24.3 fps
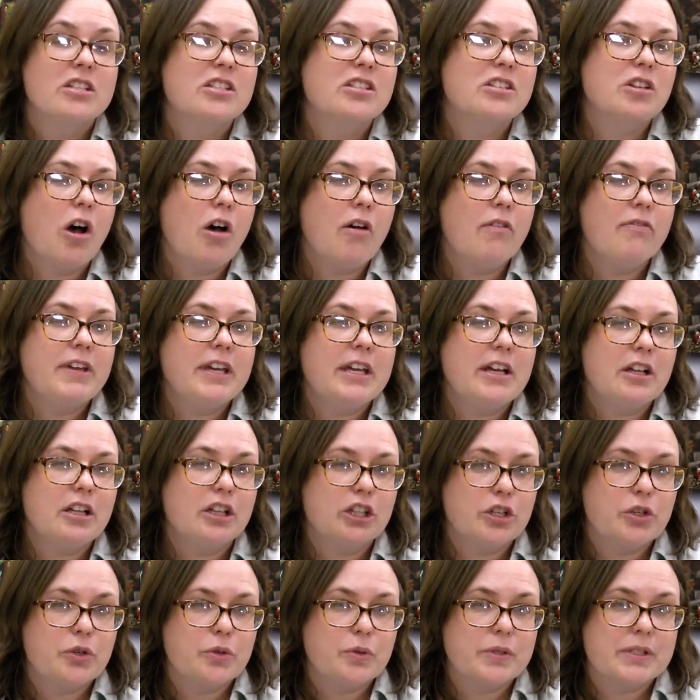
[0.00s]
solving
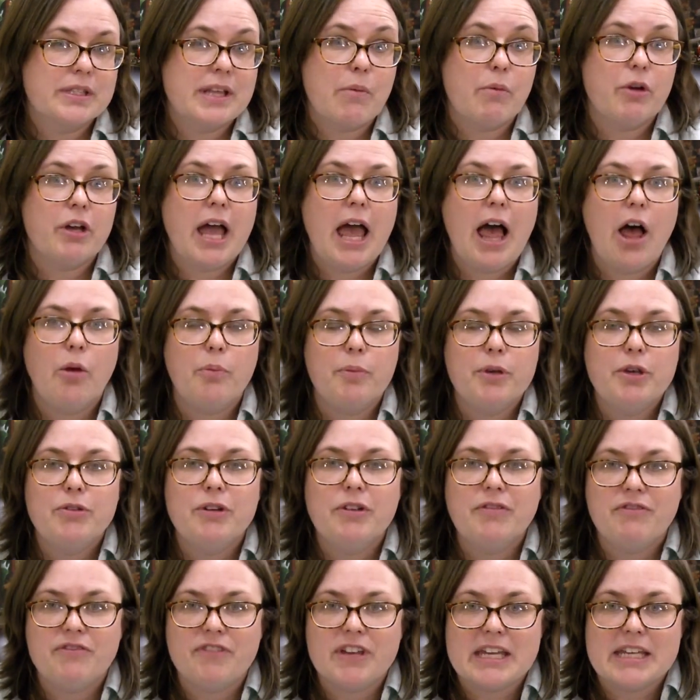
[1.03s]
clues that will help
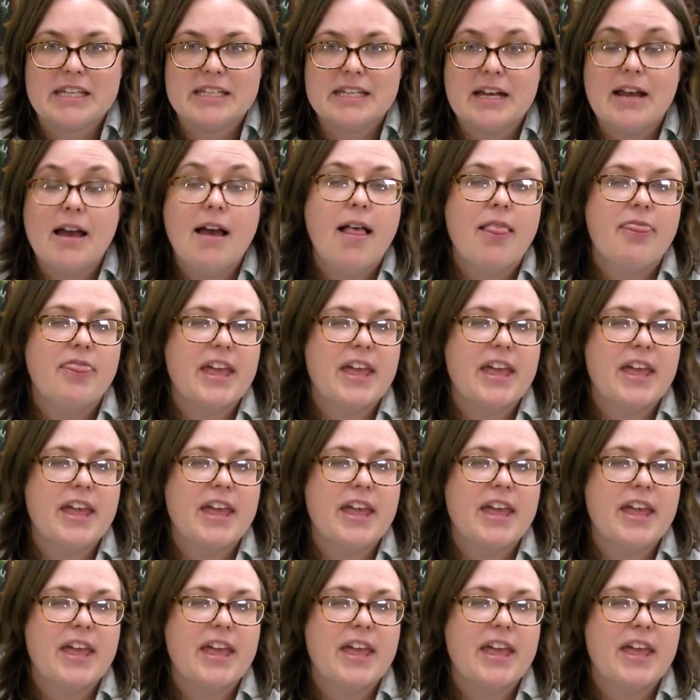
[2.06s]
you defeat